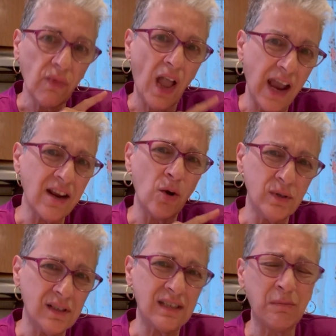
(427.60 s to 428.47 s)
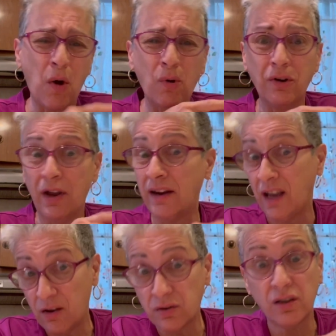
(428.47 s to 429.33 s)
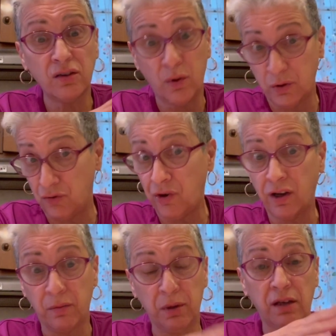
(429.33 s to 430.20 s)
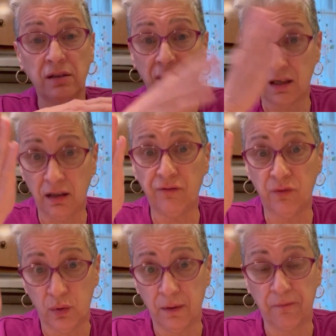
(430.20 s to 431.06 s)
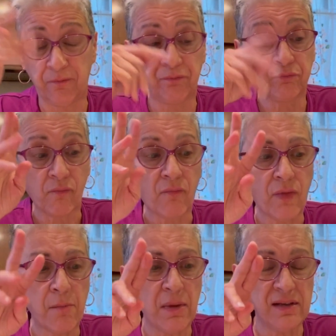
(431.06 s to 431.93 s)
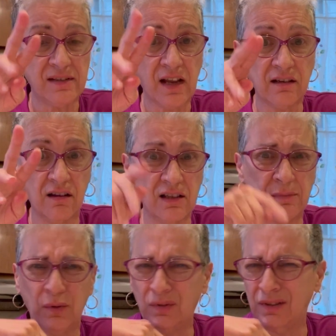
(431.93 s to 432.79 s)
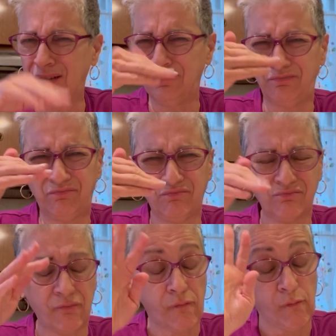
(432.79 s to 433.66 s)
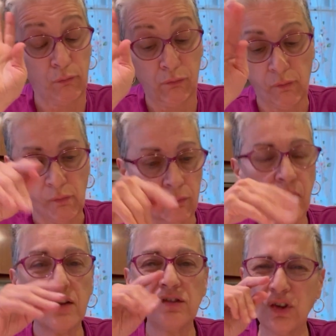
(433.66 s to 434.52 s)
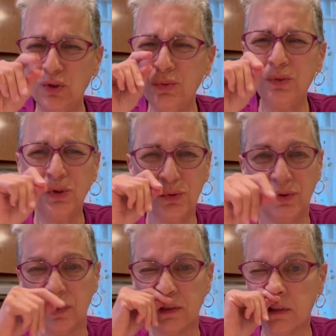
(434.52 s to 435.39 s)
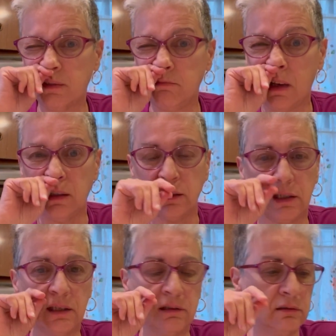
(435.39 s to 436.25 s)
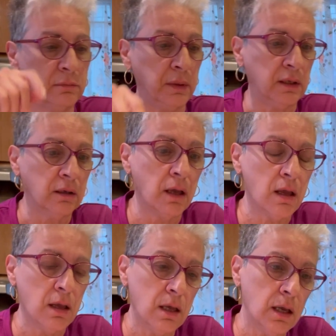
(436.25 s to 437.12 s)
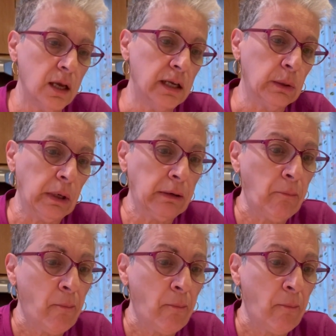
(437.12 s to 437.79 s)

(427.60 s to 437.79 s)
I know he's a smoker, and I also know a drinker because I lived with my second husband was. So you knew that smell. It killed me. Anyway.